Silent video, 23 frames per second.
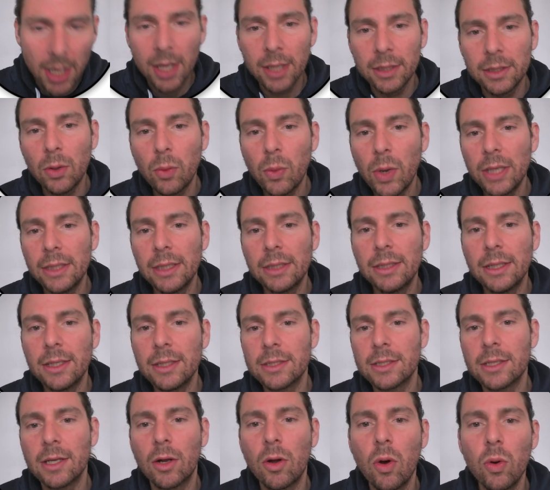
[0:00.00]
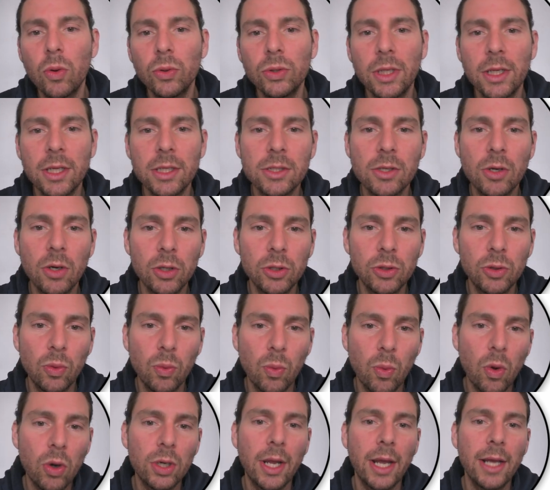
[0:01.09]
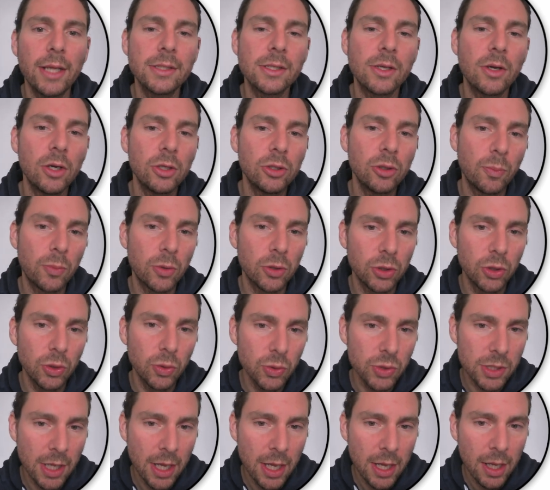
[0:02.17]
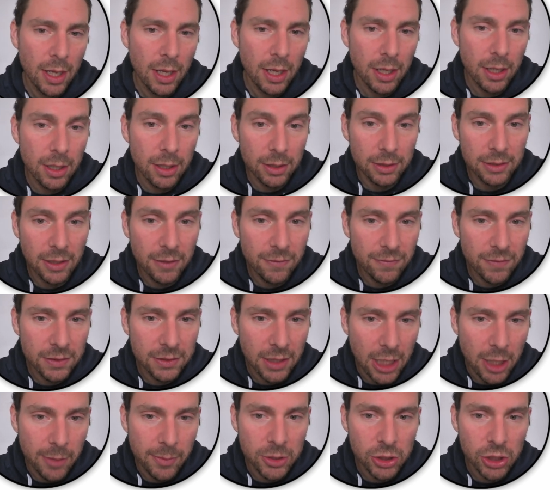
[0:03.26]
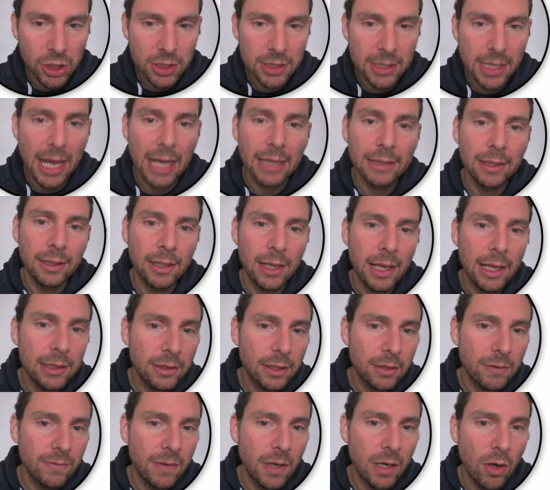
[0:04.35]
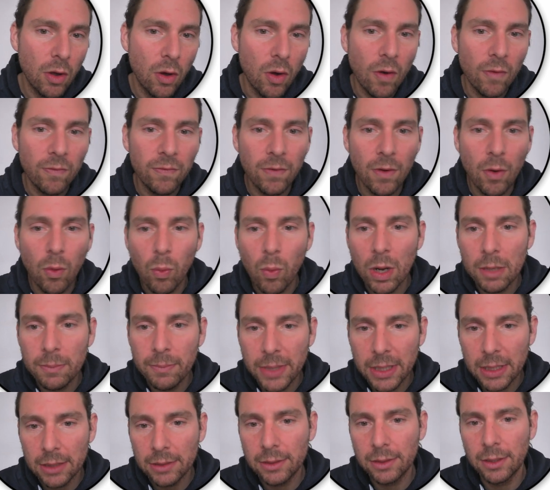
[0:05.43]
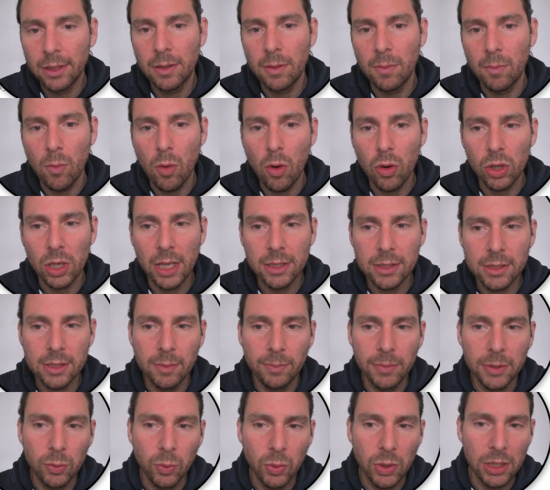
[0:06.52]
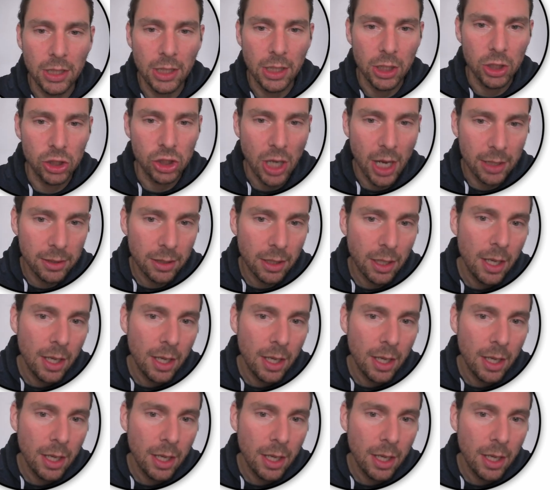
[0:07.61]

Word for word: The way that this code is going to work is going to produce uh, different images at an interval of one minute more or less between each other.